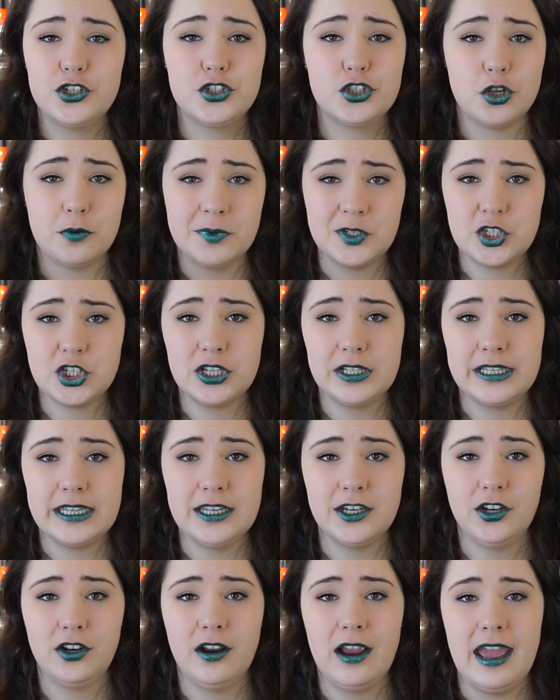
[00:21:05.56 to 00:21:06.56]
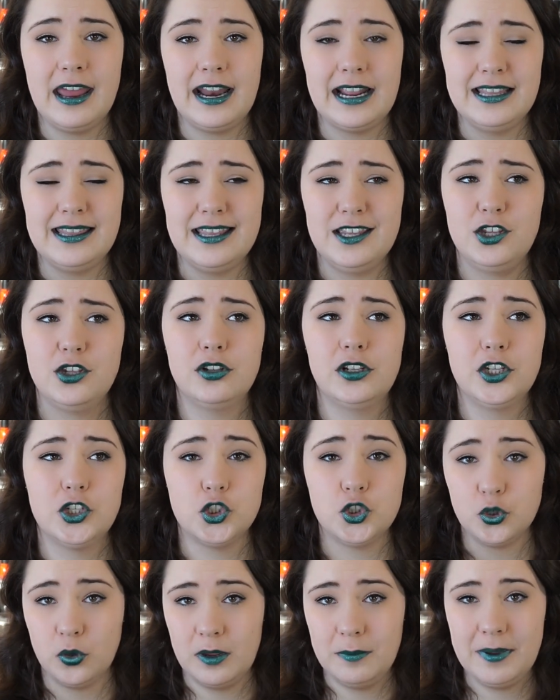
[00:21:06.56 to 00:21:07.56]
look so much cleaner and I think you'll
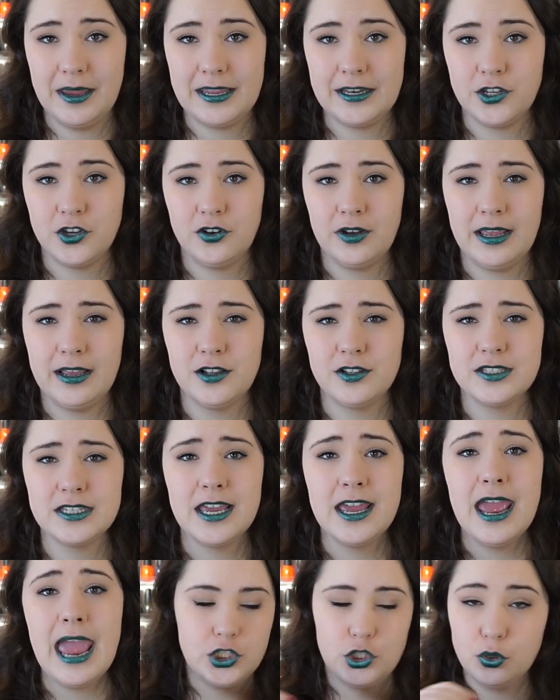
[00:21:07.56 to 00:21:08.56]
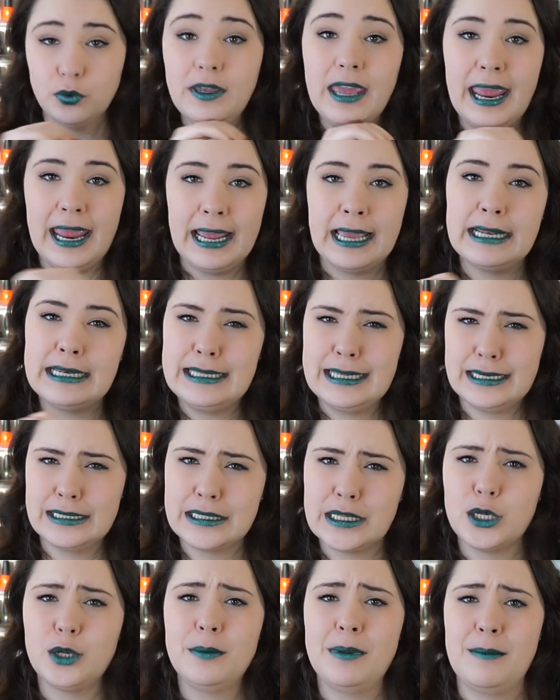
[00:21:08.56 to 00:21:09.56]
enjoy painting your nails you can
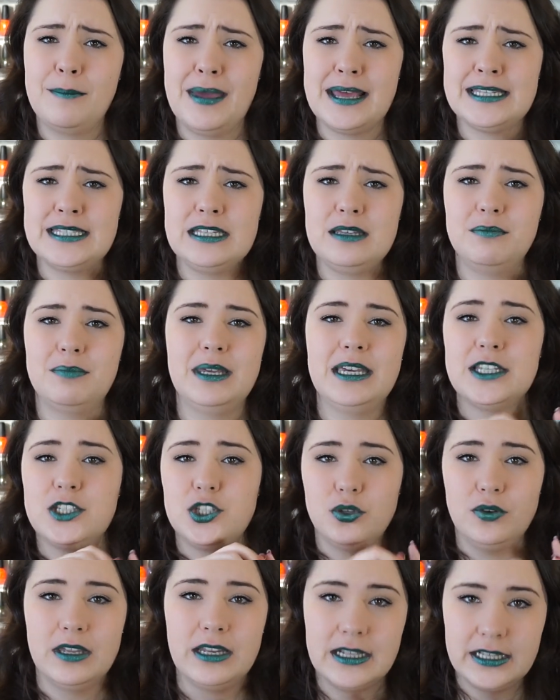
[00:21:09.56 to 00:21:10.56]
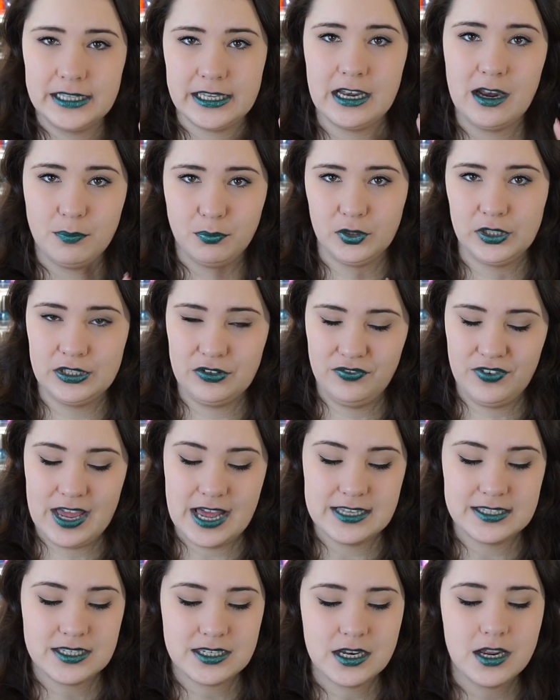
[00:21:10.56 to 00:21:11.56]
get a little bit messy because you can clean up really
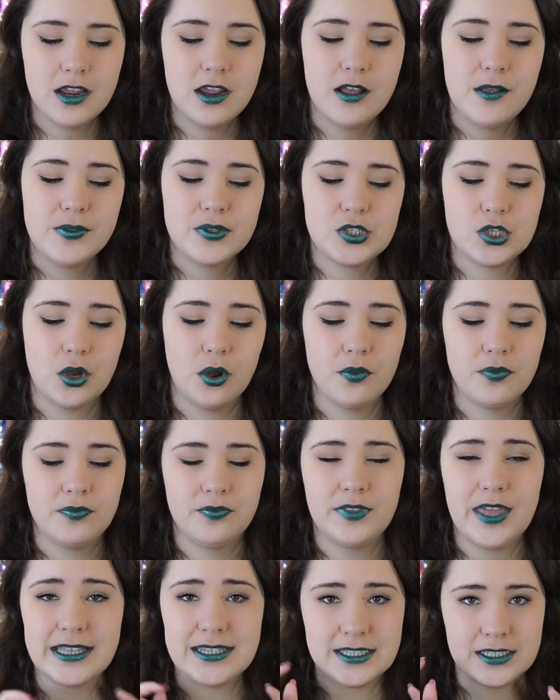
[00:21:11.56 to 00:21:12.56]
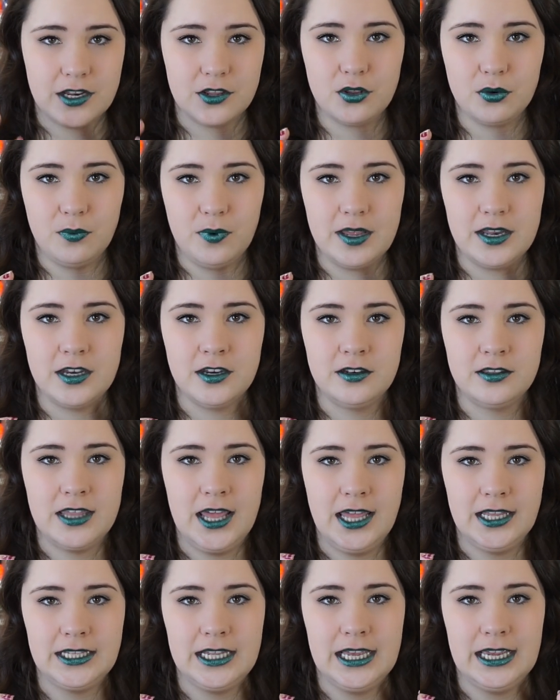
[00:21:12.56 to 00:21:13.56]
fast so that's another one
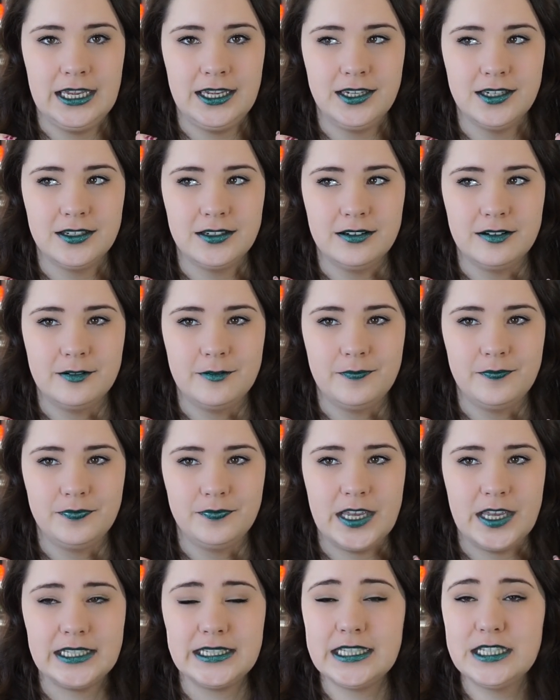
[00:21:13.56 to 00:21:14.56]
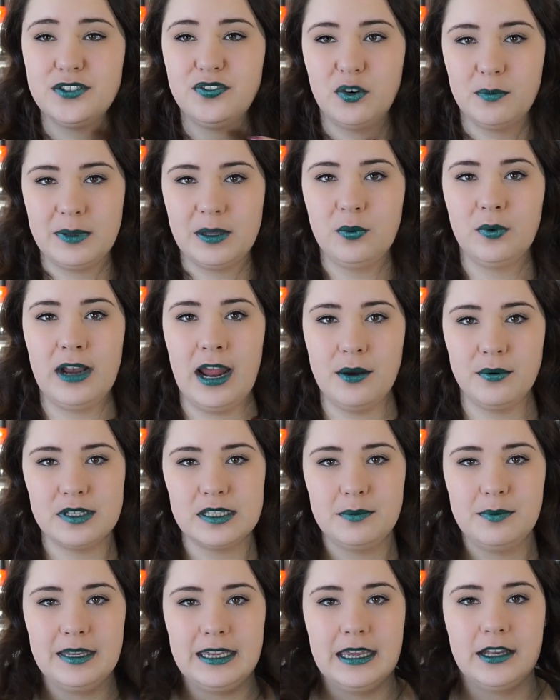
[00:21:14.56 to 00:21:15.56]
that like at least for me when I
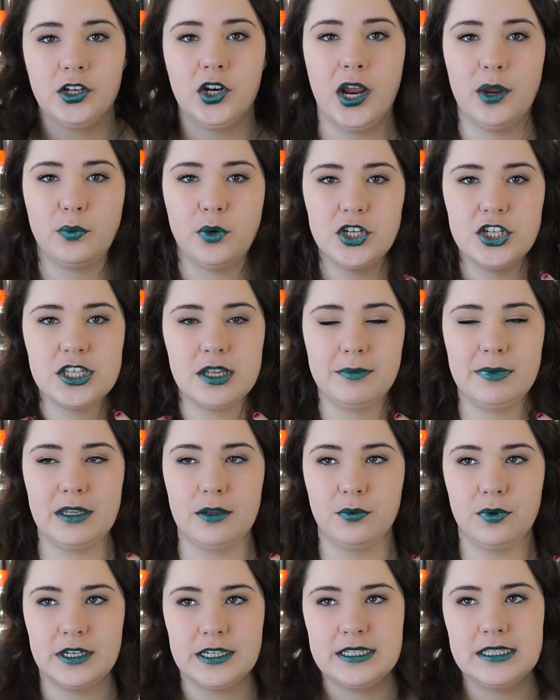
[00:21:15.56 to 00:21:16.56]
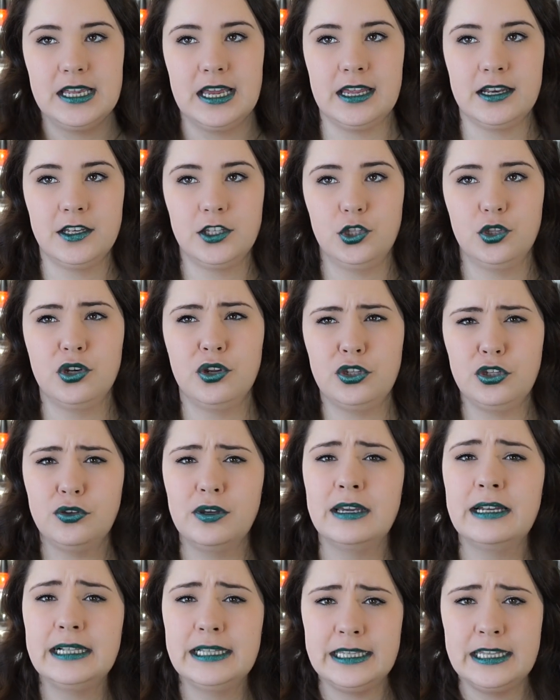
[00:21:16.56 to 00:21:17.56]
was a beginner I wish somebody would have said you know
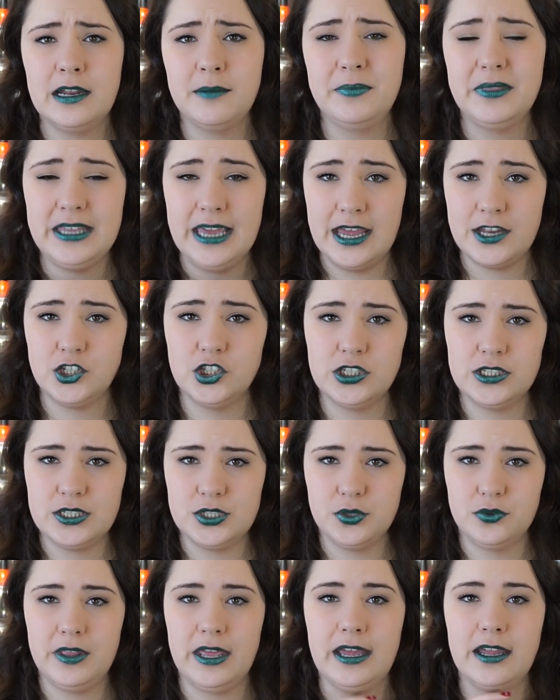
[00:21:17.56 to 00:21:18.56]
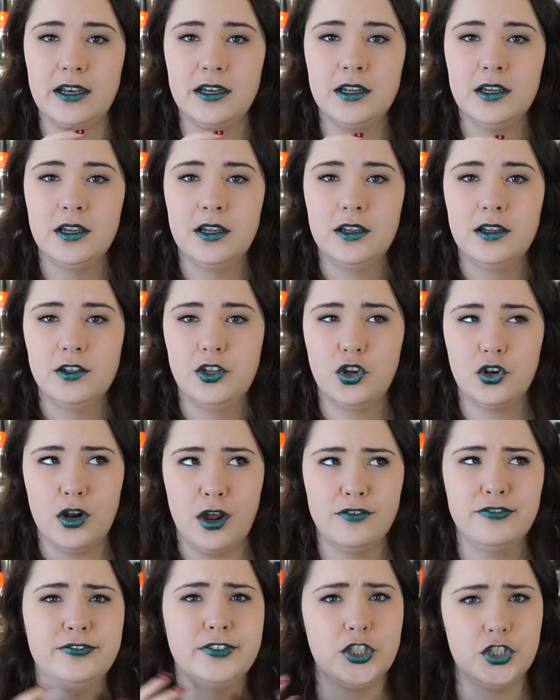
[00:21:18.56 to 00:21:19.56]
you can clean up the edges so that you're
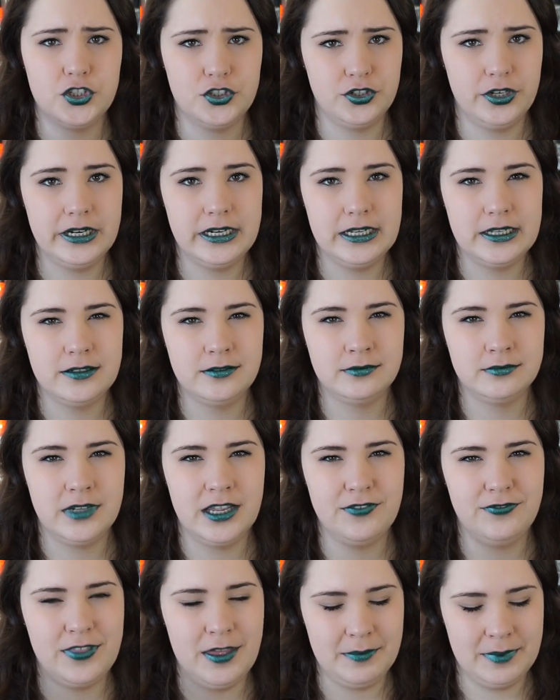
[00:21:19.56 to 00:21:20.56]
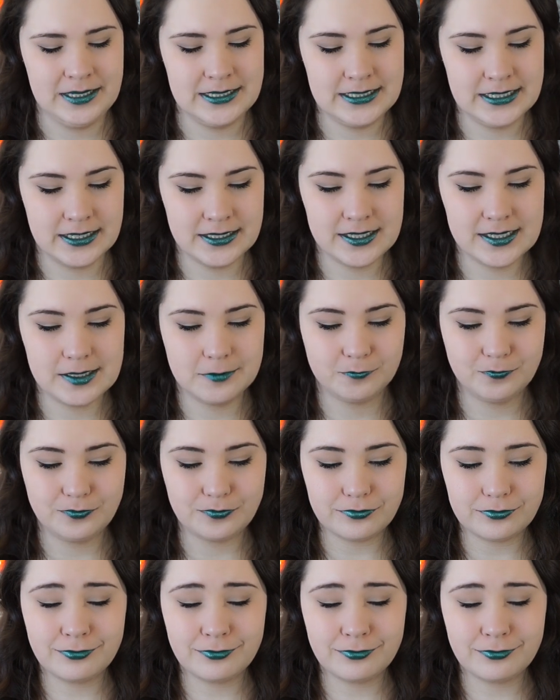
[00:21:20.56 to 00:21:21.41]
not frustrated, if that makes sense.